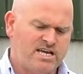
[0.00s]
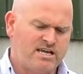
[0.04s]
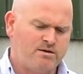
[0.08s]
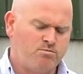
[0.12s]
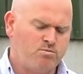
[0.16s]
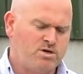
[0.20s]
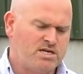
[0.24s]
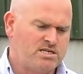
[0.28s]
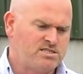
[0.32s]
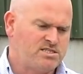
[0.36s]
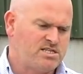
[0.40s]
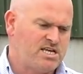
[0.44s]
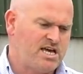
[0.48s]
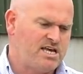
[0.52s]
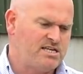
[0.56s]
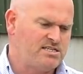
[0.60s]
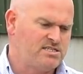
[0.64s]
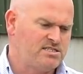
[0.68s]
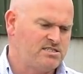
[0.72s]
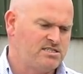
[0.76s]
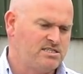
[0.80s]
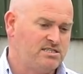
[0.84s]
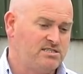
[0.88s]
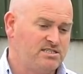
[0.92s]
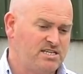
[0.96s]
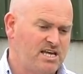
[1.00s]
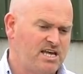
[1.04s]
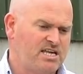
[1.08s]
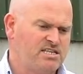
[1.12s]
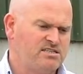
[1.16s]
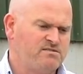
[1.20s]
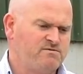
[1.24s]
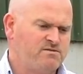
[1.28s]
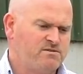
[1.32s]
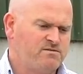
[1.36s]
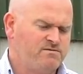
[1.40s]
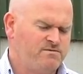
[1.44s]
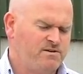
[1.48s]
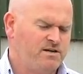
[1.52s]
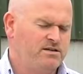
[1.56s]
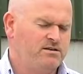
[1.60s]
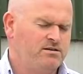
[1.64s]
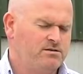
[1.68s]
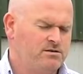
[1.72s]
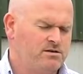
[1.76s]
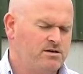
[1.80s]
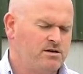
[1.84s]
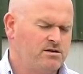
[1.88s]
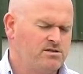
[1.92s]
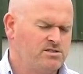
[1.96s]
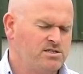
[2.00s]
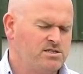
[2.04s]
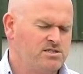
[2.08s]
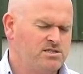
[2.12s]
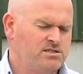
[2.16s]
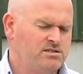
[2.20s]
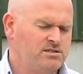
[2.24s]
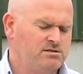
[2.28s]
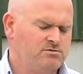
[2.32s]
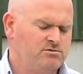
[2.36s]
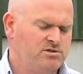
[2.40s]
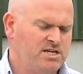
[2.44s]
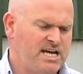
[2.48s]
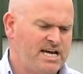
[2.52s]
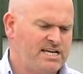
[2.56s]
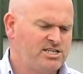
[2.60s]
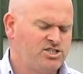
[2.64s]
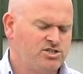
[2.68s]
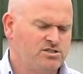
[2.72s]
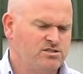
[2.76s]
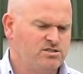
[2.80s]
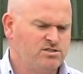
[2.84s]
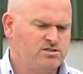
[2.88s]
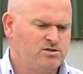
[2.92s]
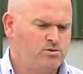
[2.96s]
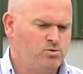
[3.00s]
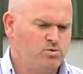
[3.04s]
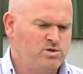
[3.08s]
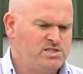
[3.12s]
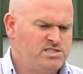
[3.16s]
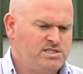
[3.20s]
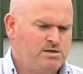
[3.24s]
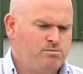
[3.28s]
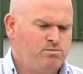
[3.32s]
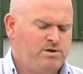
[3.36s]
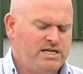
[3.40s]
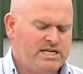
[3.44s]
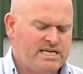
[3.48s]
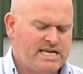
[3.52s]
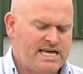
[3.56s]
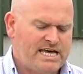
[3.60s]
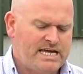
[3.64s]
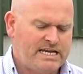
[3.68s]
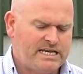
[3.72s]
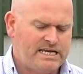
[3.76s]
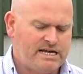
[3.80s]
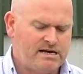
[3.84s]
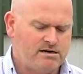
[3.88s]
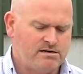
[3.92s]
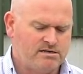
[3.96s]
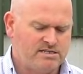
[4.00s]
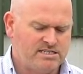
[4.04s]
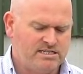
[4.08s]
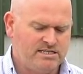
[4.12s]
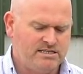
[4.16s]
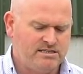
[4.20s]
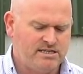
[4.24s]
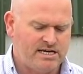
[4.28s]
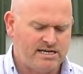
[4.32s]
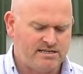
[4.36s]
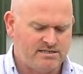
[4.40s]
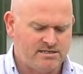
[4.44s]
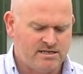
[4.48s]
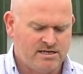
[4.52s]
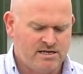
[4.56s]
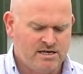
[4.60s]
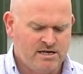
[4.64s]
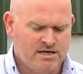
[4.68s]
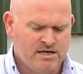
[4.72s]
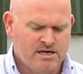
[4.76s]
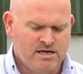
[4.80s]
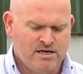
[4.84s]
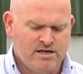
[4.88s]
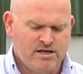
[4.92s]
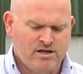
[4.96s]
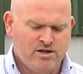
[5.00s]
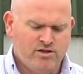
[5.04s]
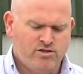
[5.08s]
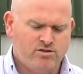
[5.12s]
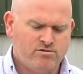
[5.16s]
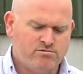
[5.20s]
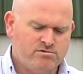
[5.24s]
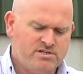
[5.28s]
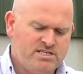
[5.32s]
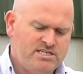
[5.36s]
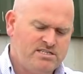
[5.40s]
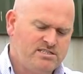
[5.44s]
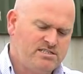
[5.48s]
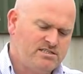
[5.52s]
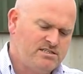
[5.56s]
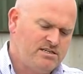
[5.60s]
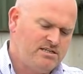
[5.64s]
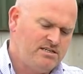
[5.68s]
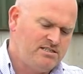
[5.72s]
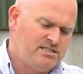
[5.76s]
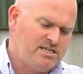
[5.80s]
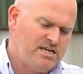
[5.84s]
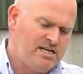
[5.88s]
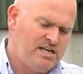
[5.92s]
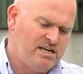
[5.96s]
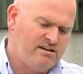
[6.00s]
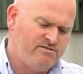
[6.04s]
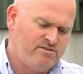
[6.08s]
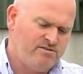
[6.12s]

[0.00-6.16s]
tank mix test to test for phytotoxicity reactions, so we simply can't guarantee that. The reason I tell